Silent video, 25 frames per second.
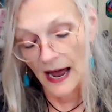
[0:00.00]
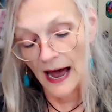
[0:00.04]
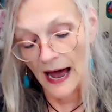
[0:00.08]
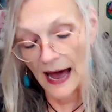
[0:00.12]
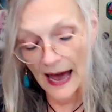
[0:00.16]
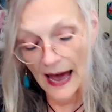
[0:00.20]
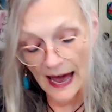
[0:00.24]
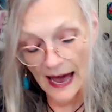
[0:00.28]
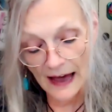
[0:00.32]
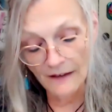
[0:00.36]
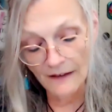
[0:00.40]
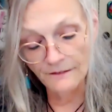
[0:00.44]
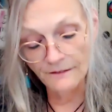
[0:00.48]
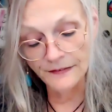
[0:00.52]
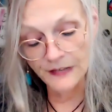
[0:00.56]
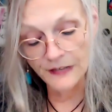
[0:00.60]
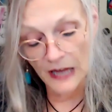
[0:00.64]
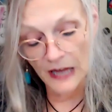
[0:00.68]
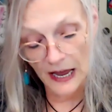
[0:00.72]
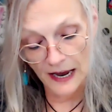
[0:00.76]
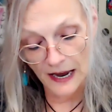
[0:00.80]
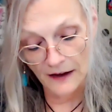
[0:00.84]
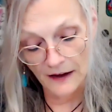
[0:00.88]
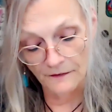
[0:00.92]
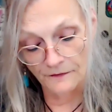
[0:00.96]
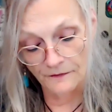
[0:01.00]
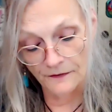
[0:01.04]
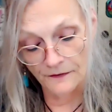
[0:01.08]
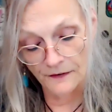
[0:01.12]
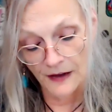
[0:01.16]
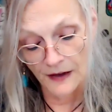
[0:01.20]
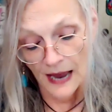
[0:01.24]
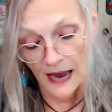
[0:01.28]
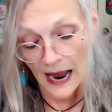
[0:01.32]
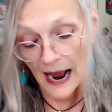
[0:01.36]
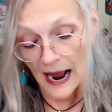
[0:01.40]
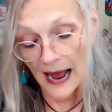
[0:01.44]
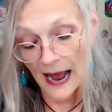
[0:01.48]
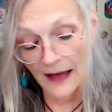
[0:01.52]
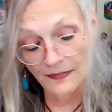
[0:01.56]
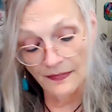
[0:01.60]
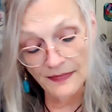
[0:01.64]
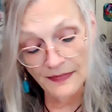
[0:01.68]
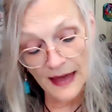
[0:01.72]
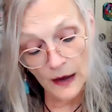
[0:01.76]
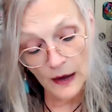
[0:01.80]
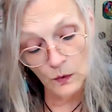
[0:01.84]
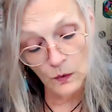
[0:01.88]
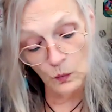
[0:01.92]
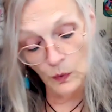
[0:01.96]
have life, and
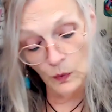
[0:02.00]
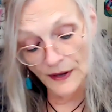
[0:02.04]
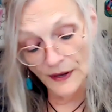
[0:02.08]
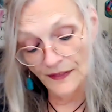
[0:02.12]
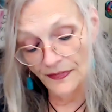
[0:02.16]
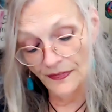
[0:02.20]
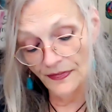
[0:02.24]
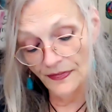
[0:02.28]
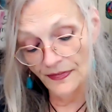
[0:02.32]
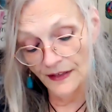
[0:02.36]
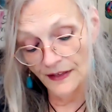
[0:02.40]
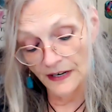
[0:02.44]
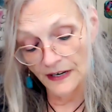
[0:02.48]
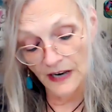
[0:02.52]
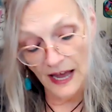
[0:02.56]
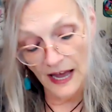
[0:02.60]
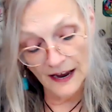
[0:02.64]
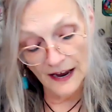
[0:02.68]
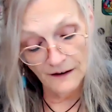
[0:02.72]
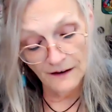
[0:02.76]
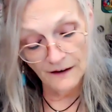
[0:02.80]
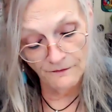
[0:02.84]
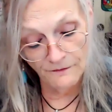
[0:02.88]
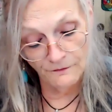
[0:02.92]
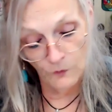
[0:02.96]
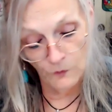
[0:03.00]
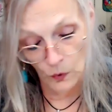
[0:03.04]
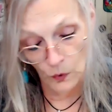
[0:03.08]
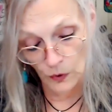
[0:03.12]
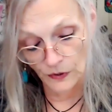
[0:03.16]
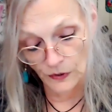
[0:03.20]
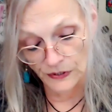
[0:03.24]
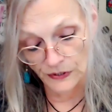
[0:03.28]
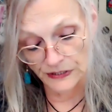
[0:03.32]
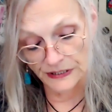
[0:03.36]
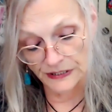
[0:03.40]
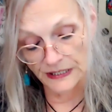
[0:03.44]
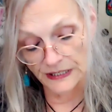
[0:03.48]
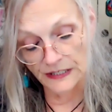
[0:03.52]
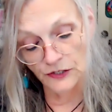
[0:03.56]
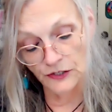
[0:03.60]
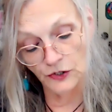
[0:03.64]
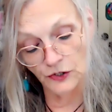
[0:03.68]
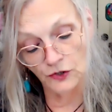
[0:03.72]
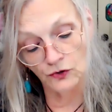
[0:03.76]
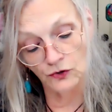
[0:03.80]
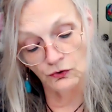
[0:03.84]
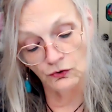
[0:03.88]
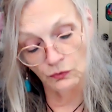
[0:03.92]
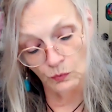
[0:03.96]
that when the life force
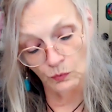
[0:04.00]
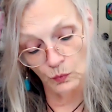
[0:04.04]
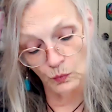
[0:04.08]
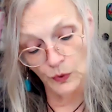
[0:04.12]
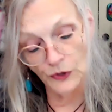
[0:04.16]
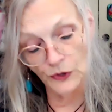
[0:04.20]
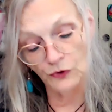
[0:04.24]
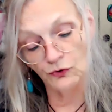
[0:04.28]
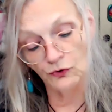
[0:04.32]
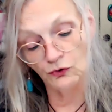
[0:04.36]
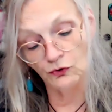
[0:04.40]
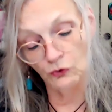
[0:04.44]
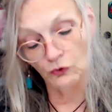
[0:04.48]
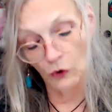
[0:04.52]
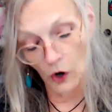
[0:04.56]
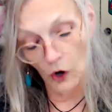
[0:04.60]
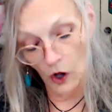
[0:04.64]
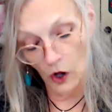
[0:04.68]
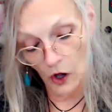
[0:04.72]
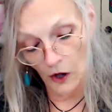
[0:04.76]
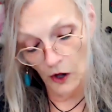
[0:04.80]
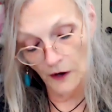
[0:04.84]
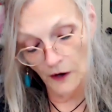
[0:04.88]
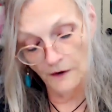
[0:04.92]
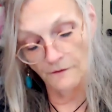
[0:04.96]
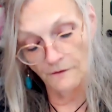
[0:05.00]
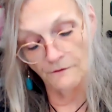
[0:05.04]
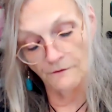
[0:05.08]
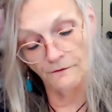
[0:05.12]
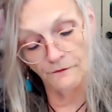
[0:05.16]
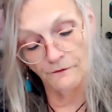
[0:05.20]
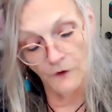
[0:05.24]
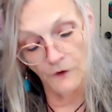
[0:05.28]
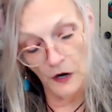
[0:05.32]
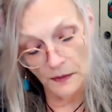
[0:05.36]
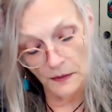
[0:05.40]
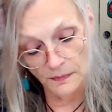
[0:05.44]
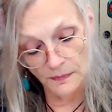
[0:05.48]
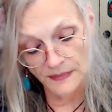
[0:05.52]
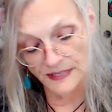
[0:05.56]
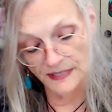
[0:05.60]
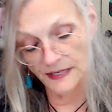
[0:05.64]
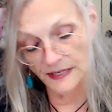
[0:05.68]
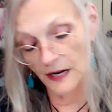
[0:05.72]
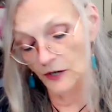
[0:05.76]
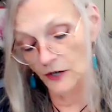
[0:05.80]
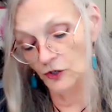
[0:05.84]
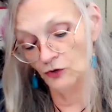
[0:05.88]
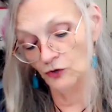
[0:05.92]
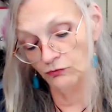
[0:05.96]
is withdrawn from
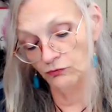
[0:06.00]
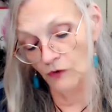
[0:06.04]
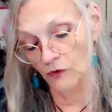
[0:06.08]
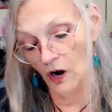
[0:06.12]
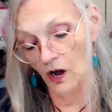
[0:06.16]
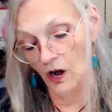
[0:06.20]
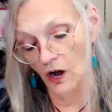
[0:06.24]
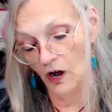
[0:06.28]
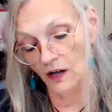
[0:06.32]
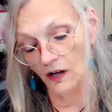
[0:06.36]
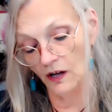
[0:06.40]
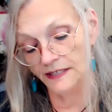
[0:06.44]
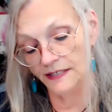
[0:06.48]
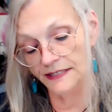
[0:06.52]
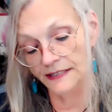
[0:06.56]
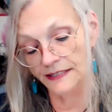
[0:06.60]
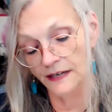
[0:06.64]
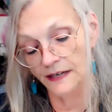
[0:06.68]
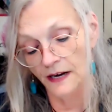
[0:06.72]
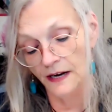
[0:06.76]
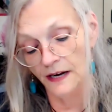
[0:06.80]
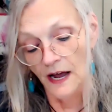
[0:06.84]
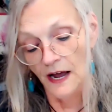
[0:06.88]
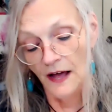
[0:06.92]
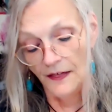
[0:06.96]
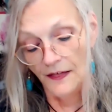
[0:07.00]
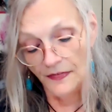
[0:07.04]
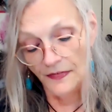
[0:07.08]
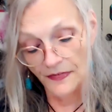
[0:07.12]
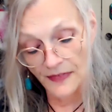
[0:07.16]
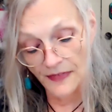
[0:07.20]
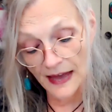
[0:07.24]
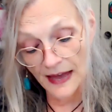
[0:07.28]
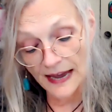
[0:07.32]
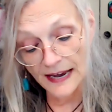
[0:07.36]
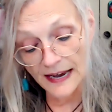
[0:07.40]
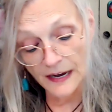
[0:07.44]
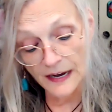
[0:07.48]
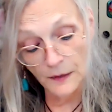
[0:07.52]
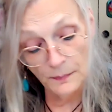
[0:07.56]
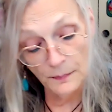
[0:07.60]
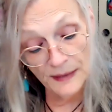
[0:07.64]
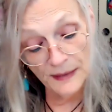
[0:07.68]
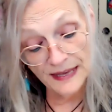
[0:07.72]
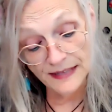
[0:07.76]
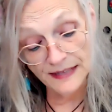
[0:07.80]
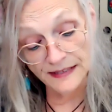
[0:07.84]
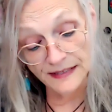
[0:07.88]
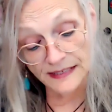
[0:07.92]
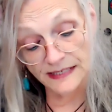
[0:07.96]
such rocks, they
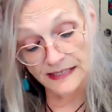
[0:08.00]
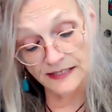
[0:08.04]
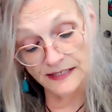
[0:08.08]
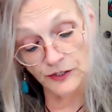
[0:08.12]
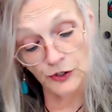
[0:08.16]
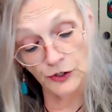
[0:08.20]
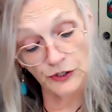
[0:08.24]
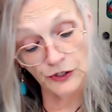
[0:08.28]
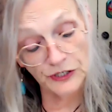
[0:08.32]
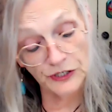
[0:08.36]
commence to